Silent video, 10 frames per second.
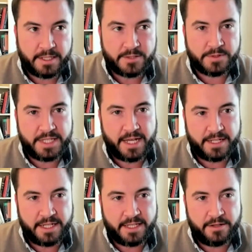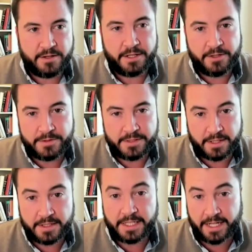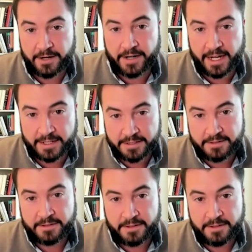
This was the idea that you can use the Clean Air Act.